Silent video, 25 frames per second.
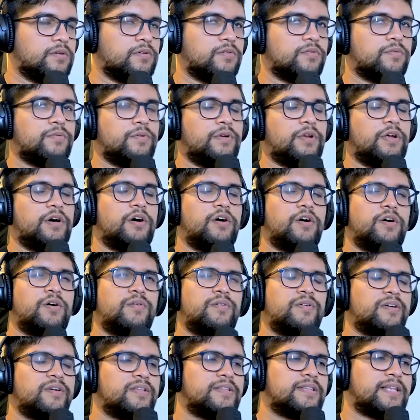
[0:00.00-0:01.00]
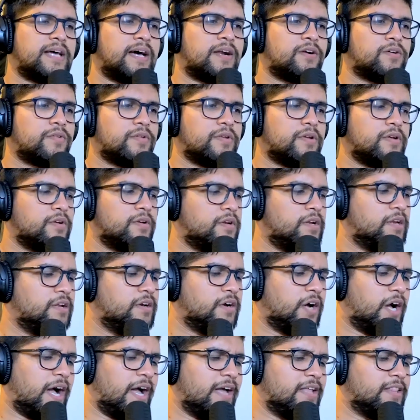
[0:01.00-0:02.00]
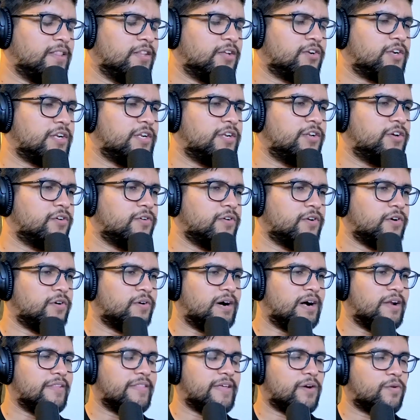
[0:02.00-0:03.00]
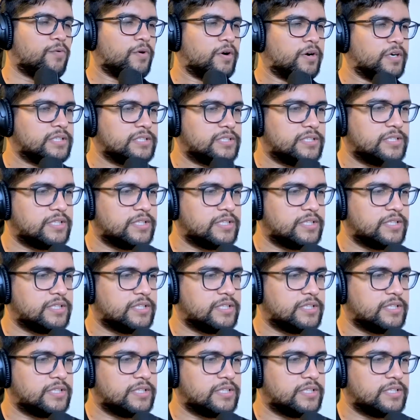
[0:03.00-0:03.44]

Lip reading: No, I don't know. No, I literally don't know how that worked.